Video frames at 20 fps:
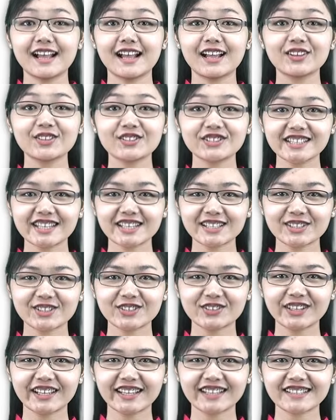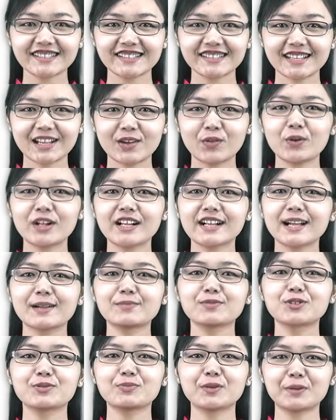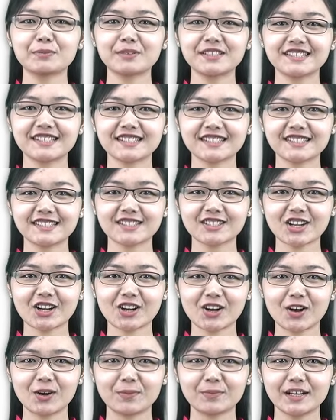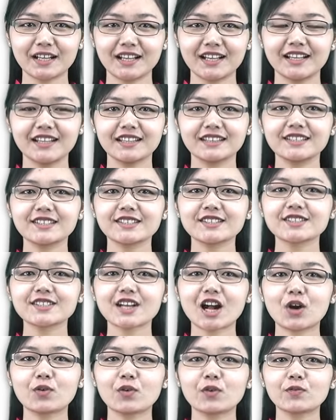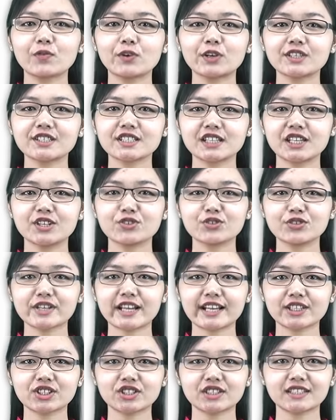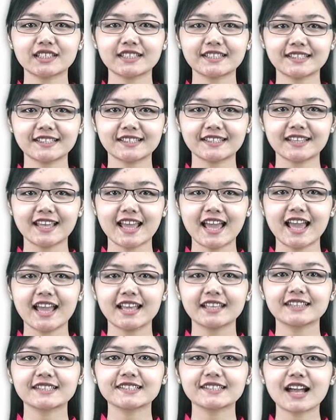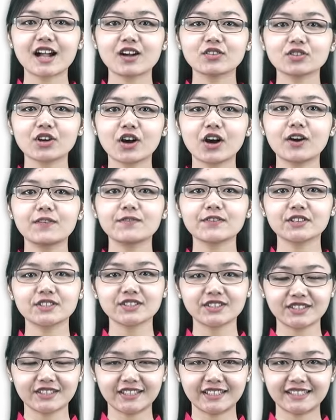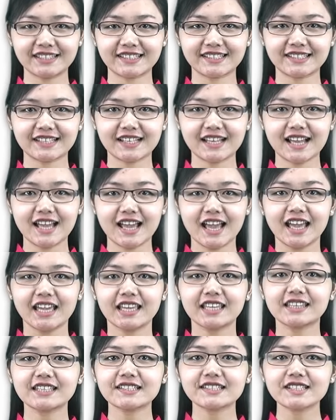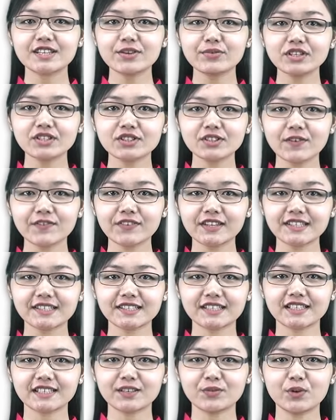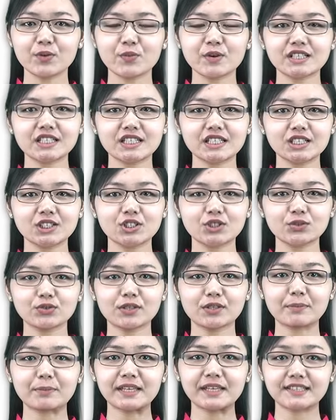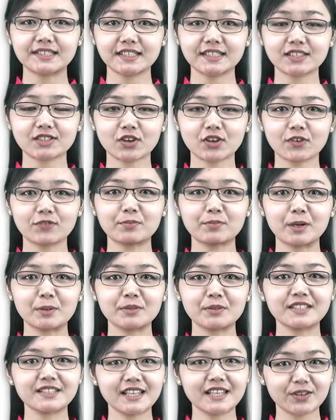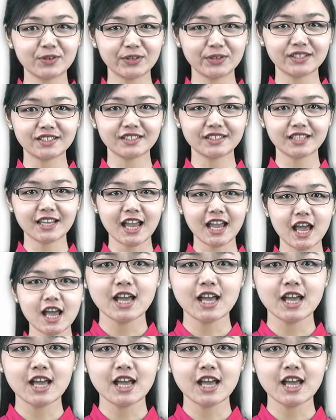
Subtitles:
Hello dear students and welcome to burmeselesson.com. This is our first introduction lesson, the sound of consonants. In this series of lessons, we will teach you the basics of Burmese language.